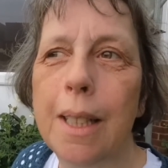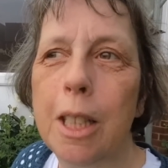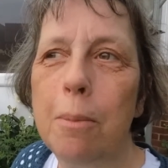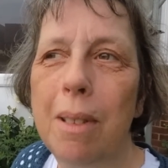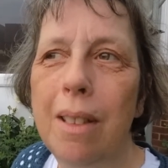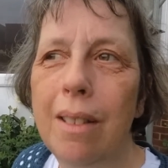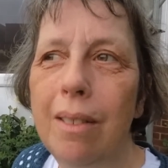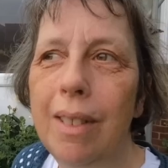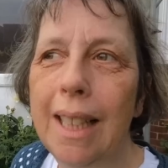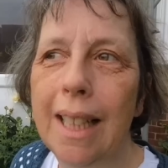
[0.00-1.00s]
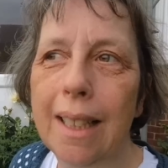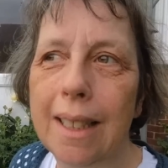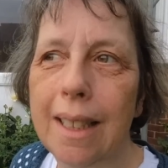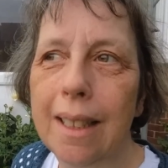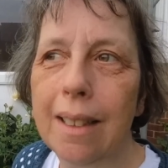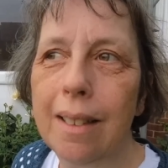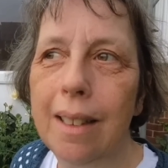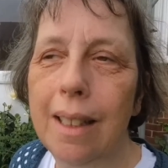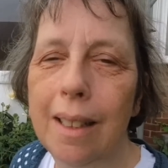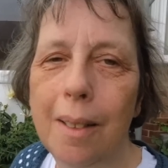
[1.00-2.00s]
It's been really hectic.
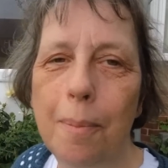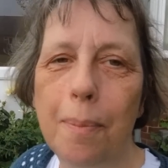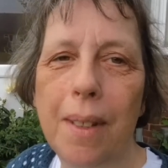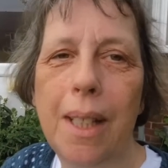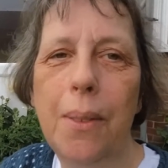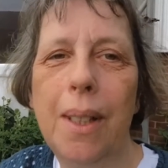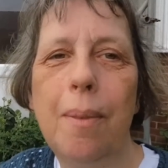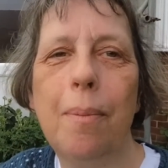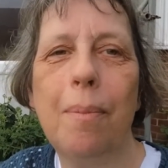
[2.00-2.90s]
Yeah. Anyway,